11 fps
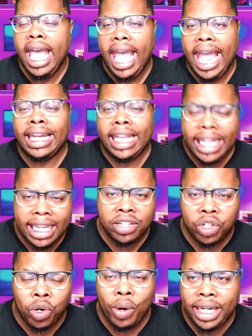and he is
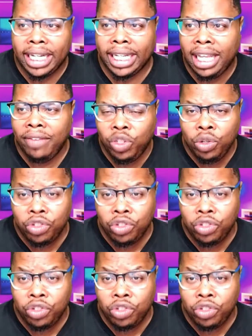going to give you